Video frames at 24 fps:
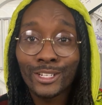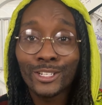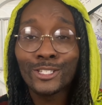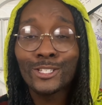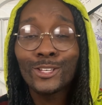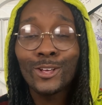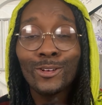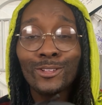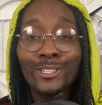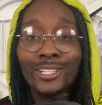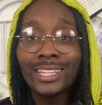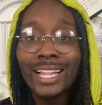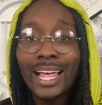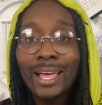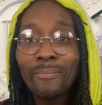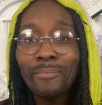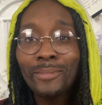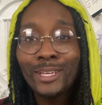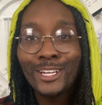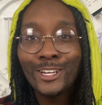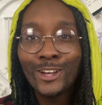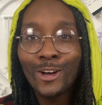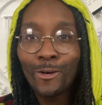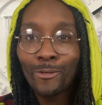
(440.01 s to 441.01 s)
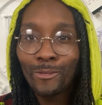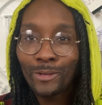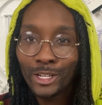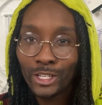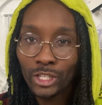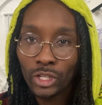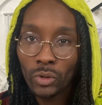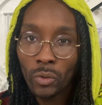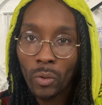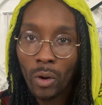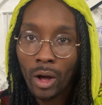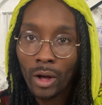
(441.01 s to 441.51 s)
So let me know what
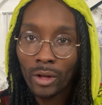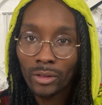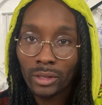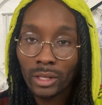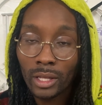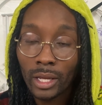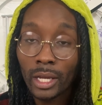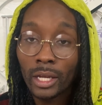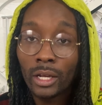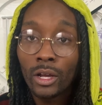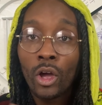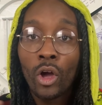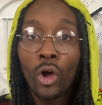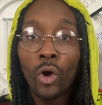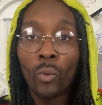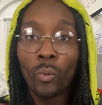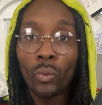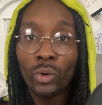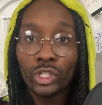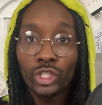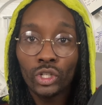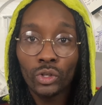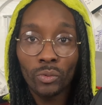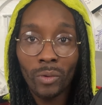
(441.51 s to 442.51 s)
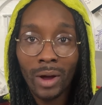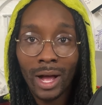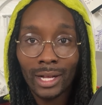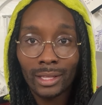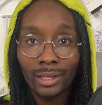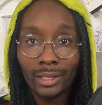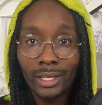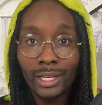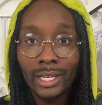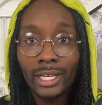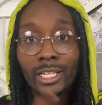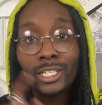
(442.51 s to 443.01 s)
you all think. Would you rock
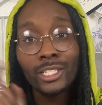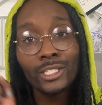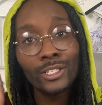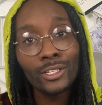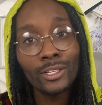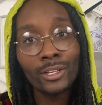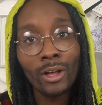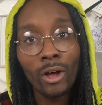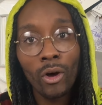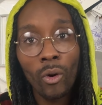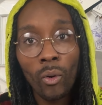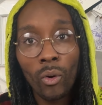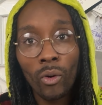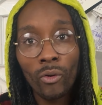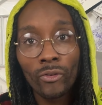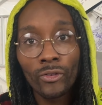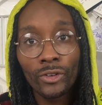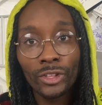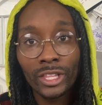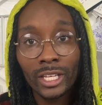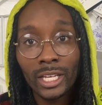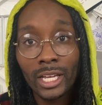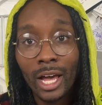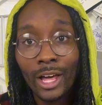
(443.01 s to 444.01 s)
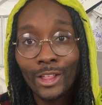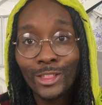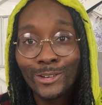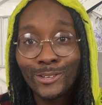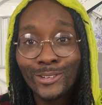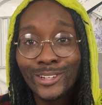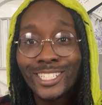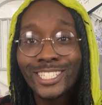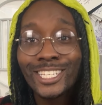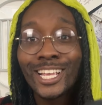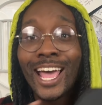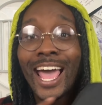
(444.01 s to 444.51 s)
these over the other
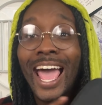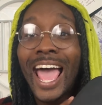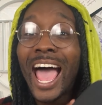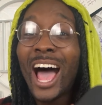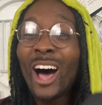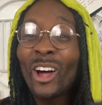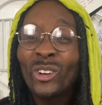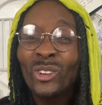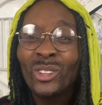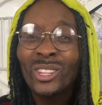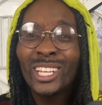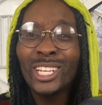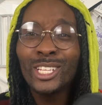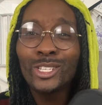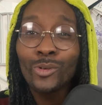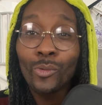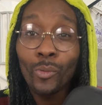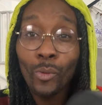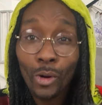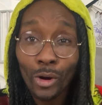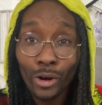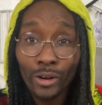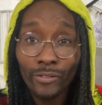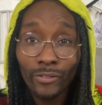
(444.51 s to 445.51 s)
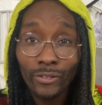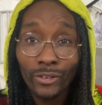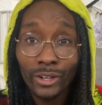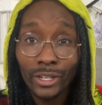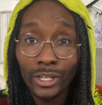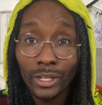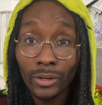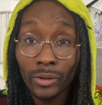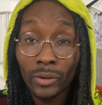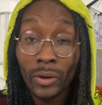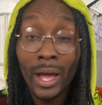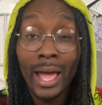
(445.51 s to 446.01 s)
ones? How do these work for
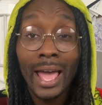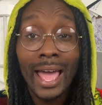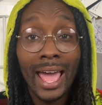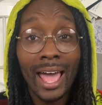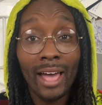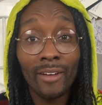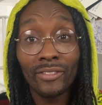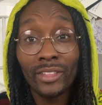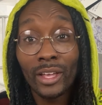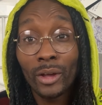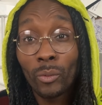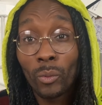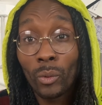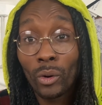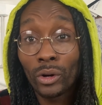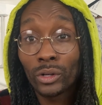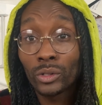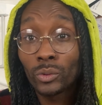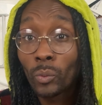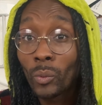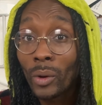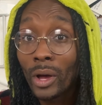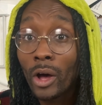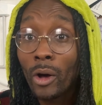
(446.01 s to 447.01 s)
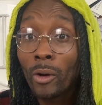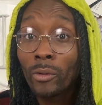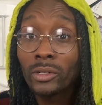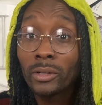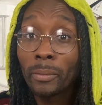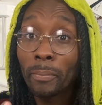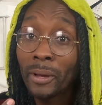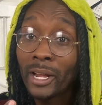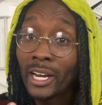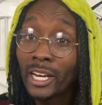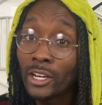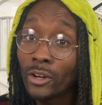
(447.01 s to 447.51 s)
you? Have they worked well
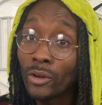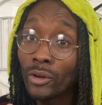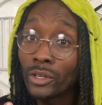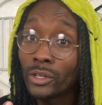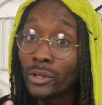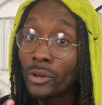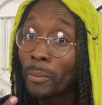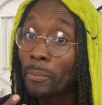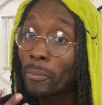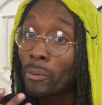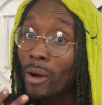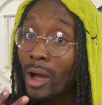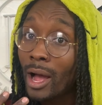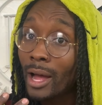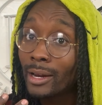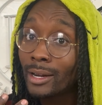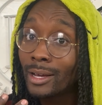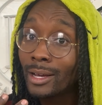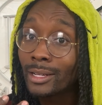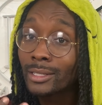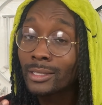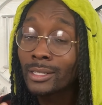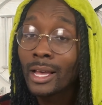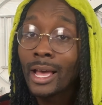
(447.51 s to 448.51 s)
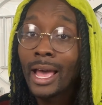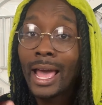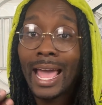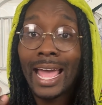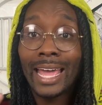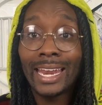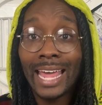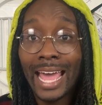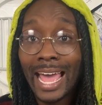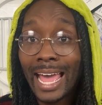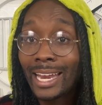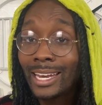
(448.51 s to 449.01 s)
depending on your products
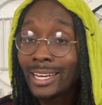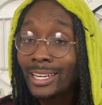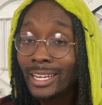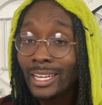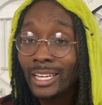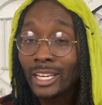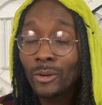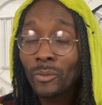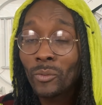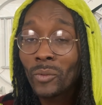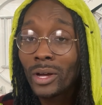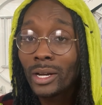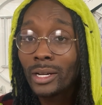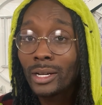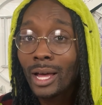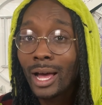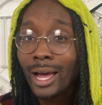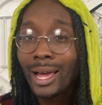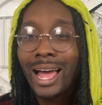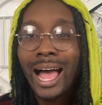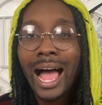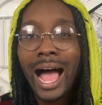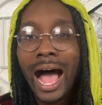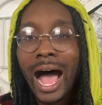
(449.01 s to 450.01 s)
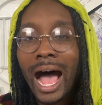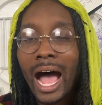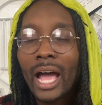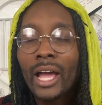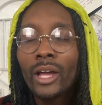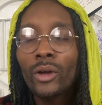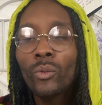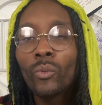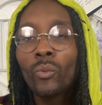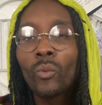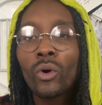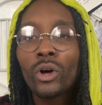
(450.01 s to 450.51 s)
and editing and whatnot? I
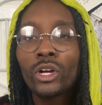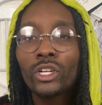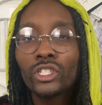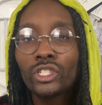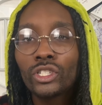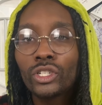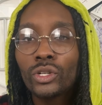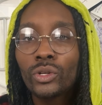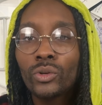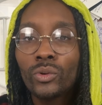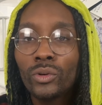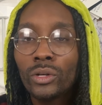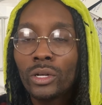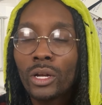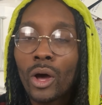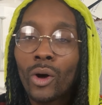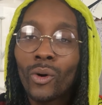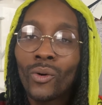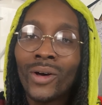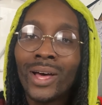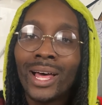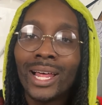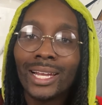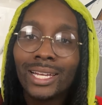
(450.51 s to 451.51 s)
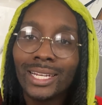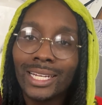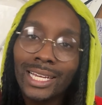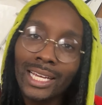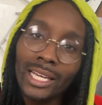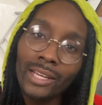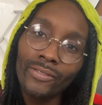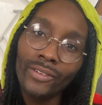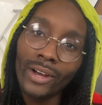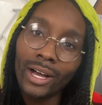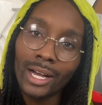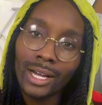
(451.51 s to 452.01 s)
want to know.
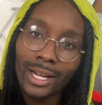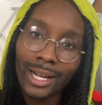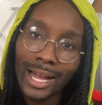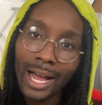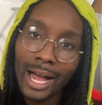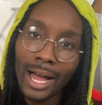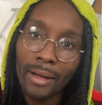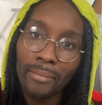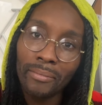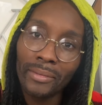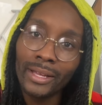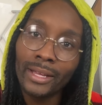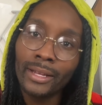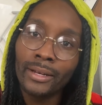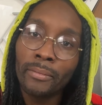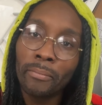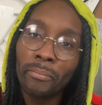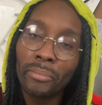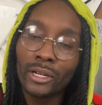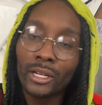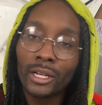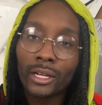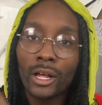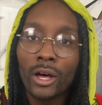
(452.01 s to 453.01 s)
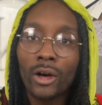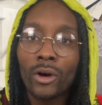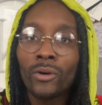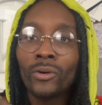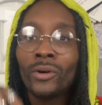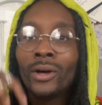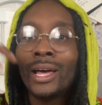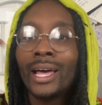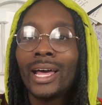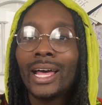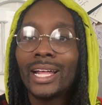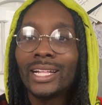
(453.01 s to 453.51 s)
Leave a comment below
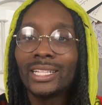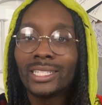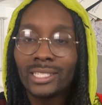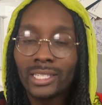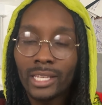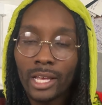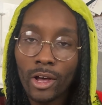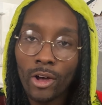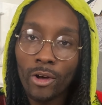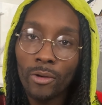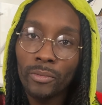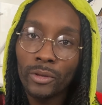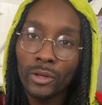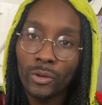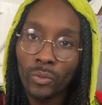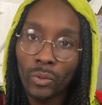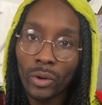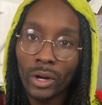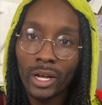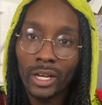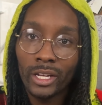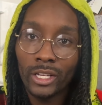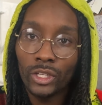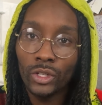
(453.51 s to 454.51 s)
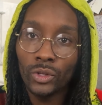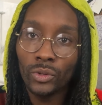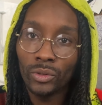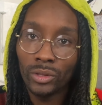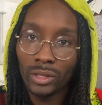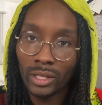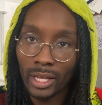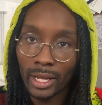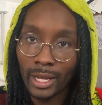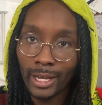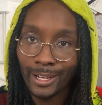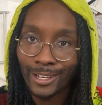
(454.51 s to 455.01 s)
and tell me what you
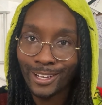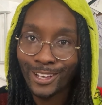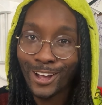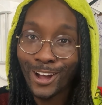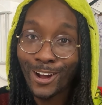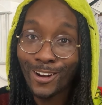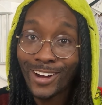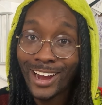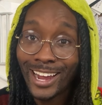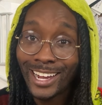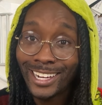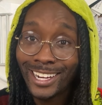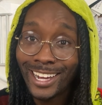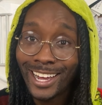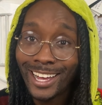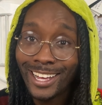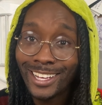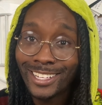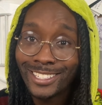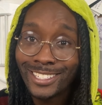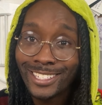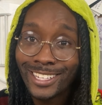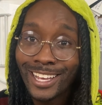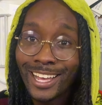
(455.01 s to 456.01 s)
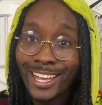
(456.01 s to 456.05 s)
think. All right, guys?